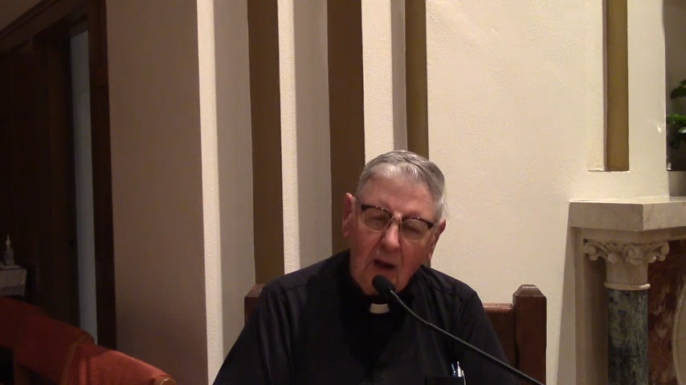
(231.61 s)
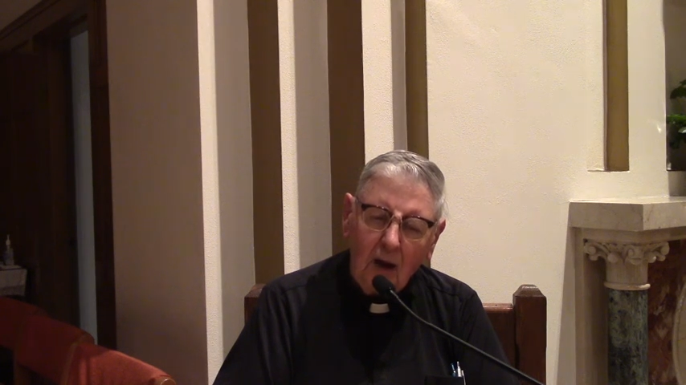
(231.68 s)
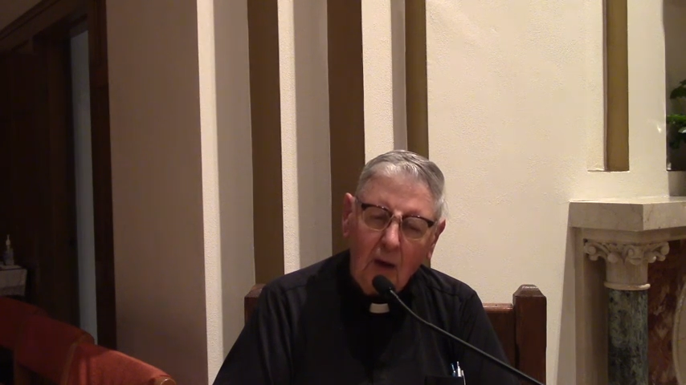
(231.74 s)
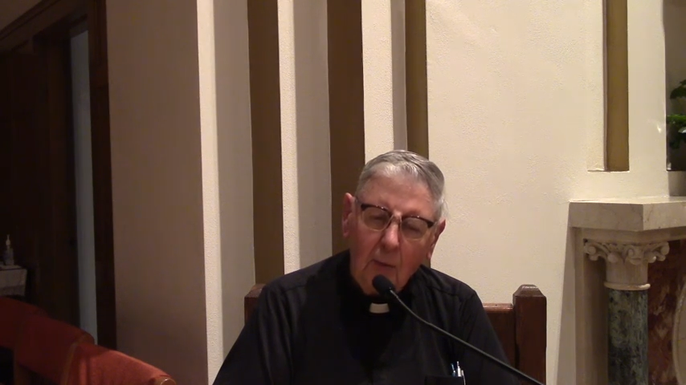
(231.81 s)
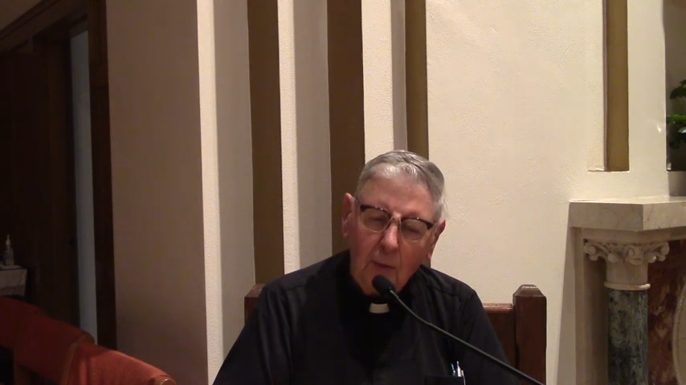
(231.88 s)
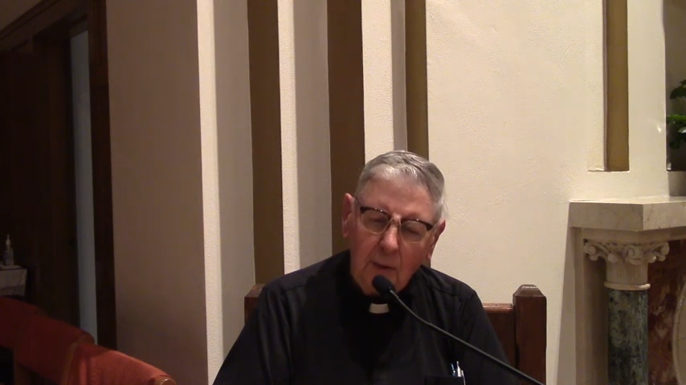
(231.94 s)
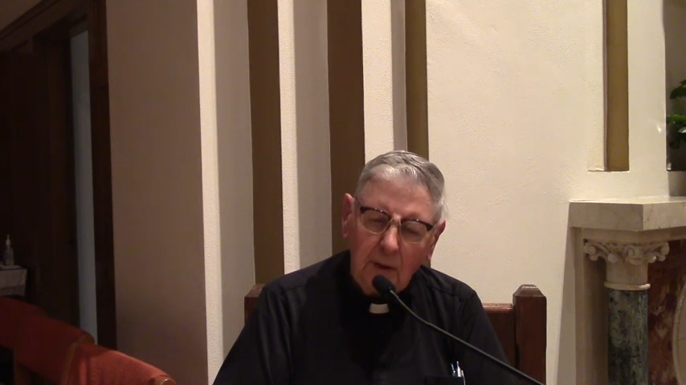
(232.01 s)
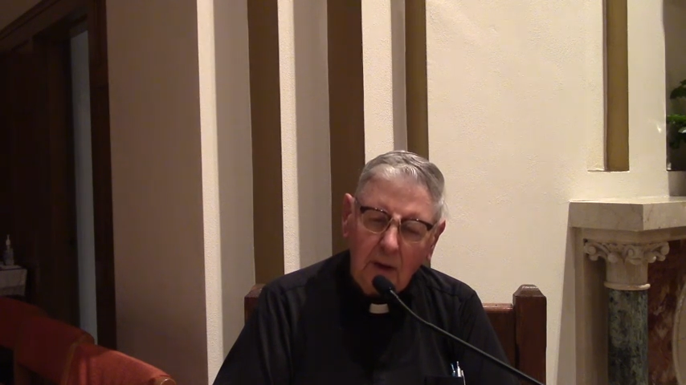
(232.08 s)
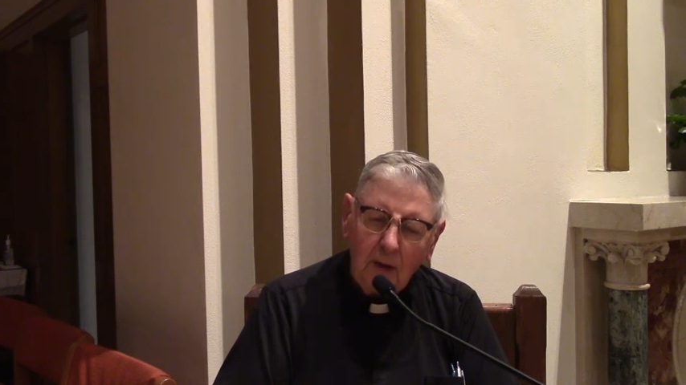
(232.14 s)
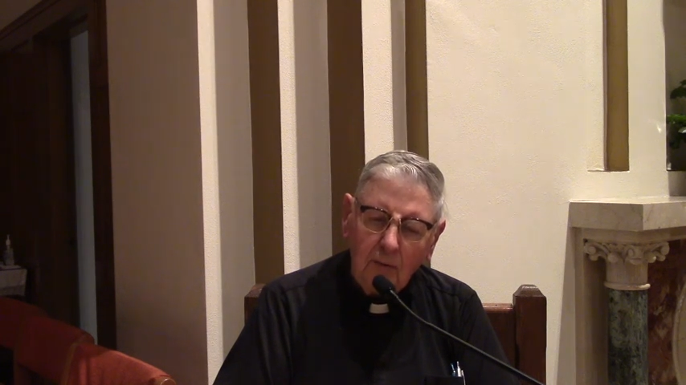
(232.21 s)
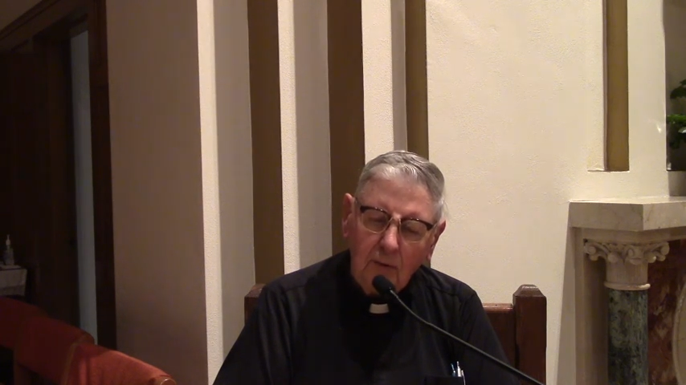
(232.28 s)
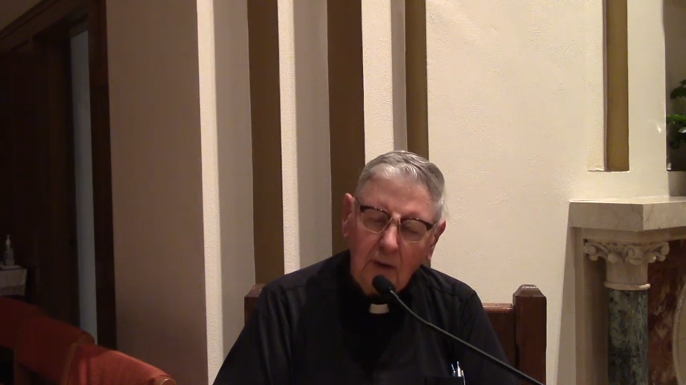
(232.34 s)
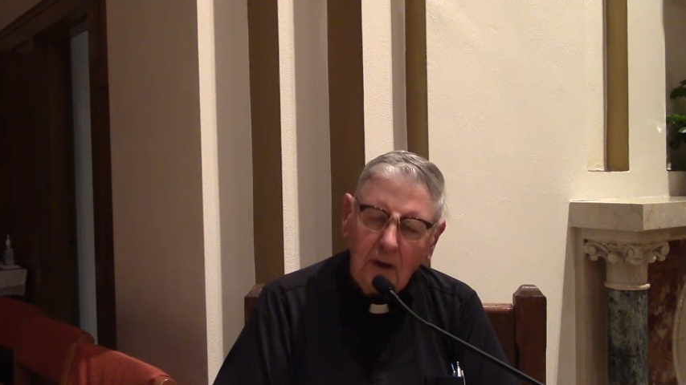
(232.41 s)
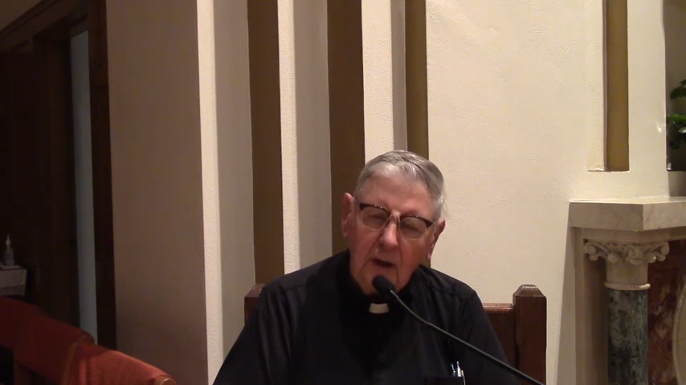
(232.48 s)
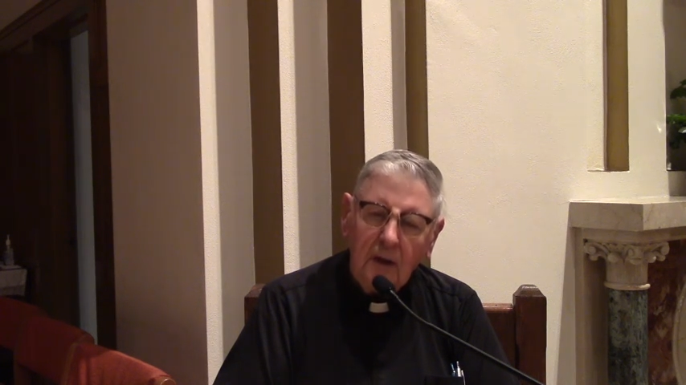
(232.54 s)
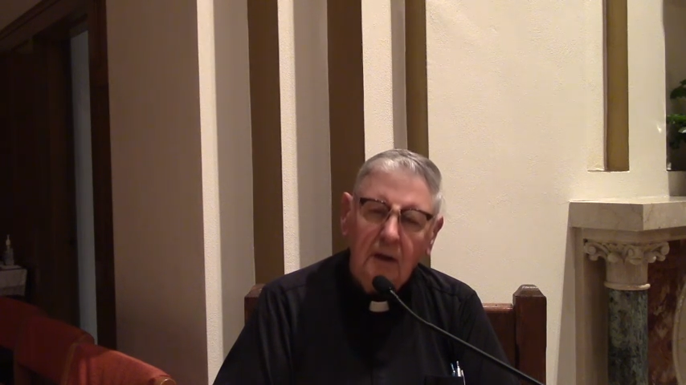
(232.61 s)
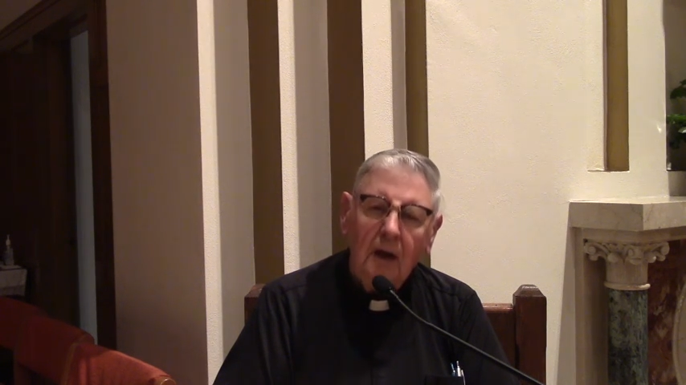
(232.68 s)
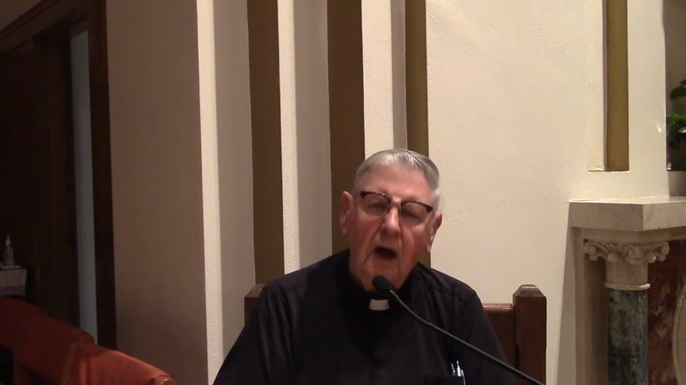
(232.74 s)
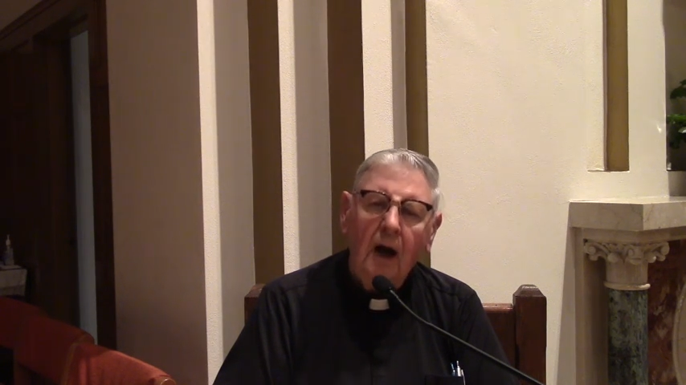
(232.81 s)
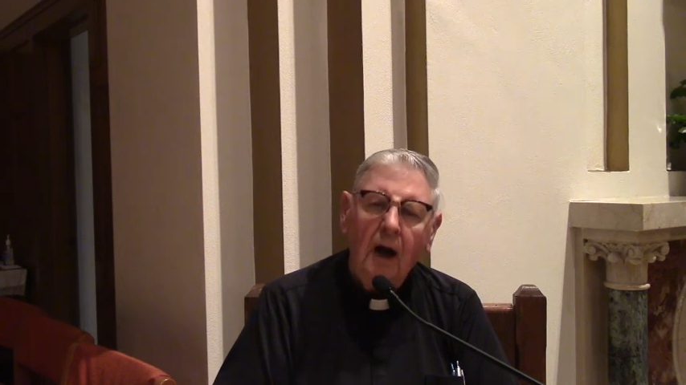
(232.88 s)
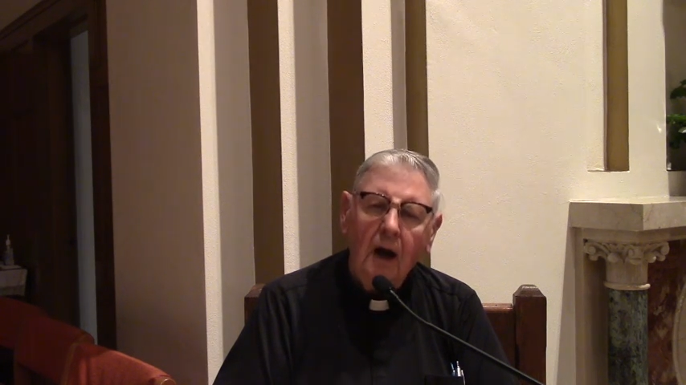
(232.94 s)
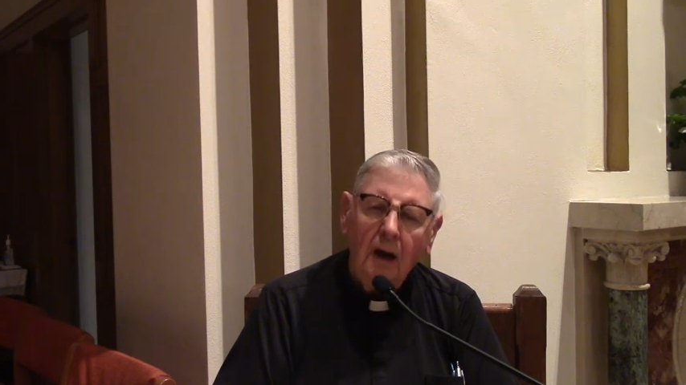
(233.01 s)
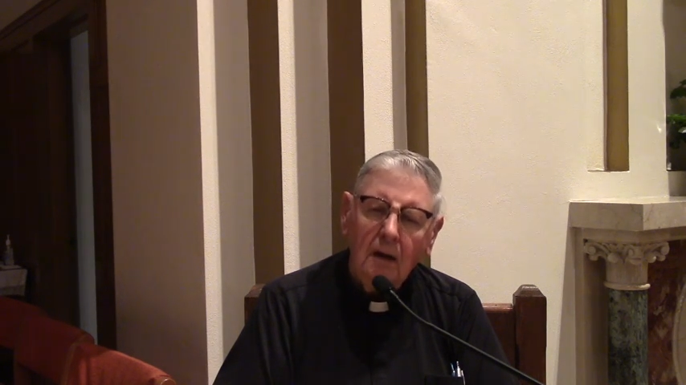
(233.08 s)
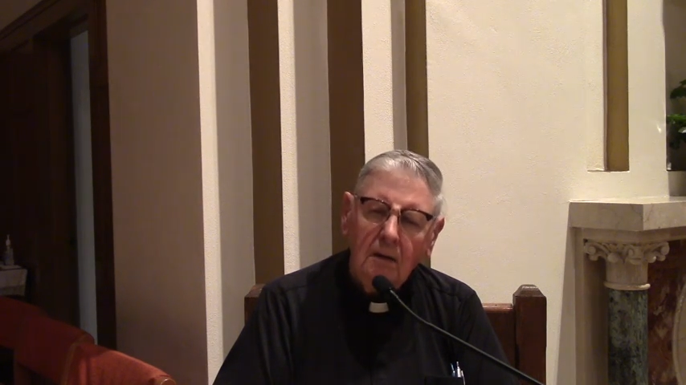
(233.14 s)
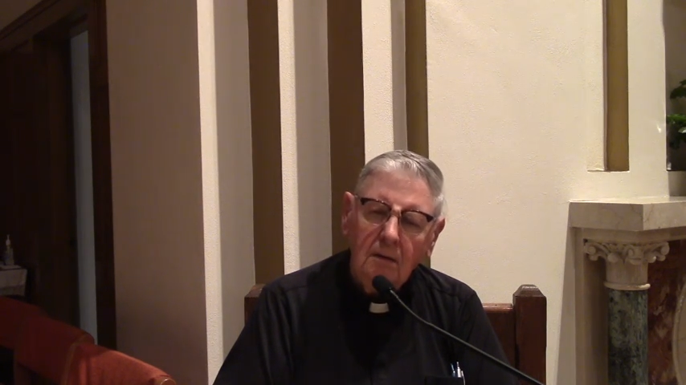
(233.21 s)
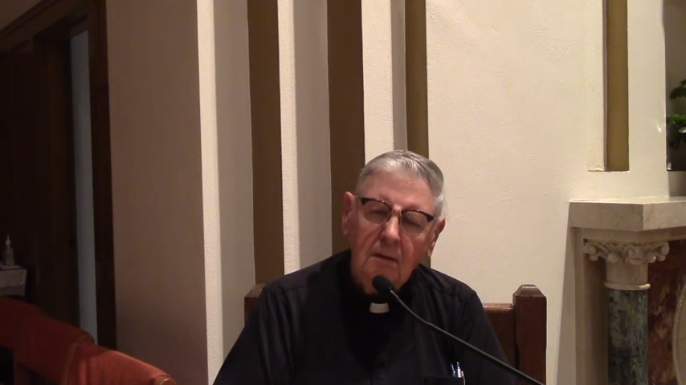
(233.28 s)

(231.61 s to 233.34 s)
oh, we don't need God.